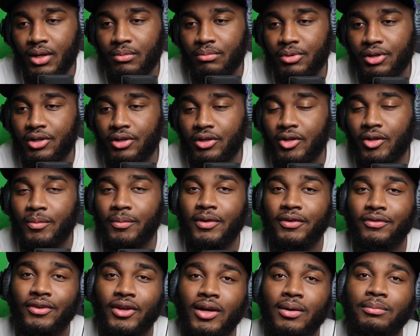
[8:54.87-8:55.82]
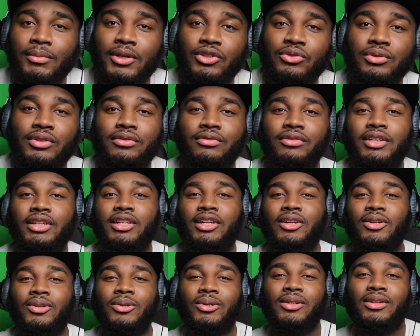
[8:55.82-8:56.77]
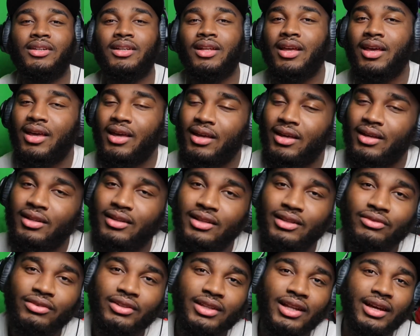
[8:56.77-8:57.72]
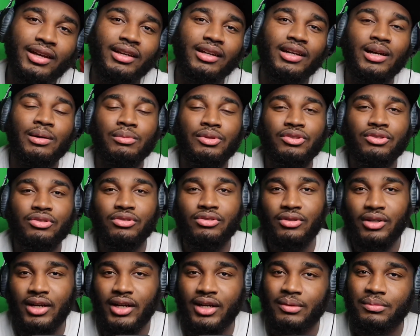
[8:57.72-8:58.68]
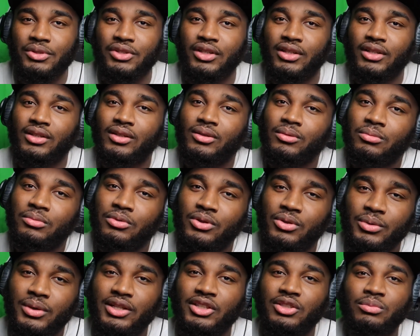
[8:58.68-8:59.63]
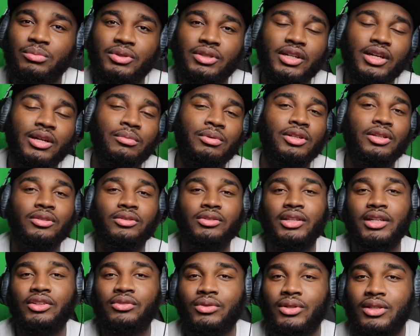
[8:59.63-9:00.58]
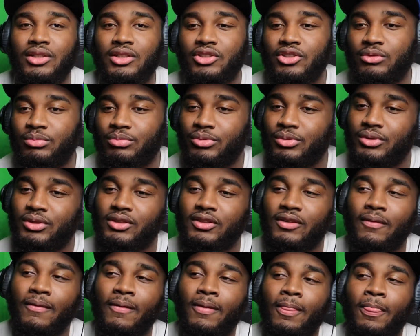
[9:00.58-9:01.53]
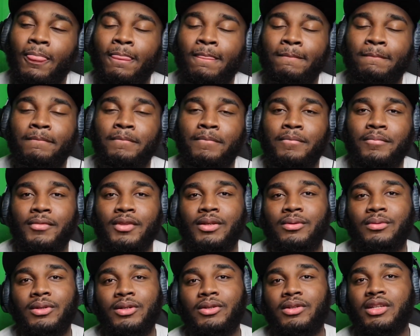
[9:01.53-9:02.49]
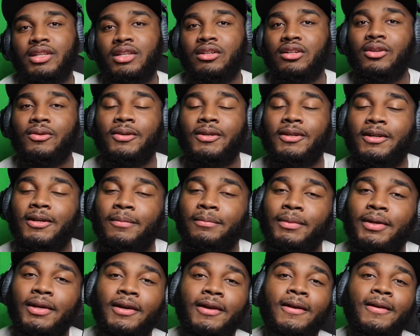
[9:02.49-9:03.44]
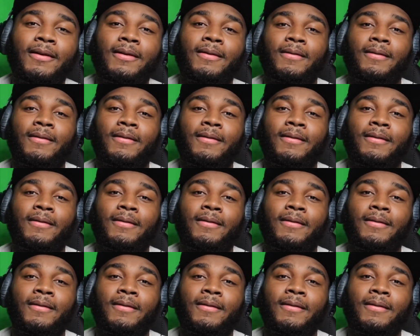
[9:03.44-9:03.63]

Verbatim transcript: But um if y'all mess with the video, leave a like, comment, subscribe, share, request more down below. Thanks for all the support. We're gonna keep going up, man.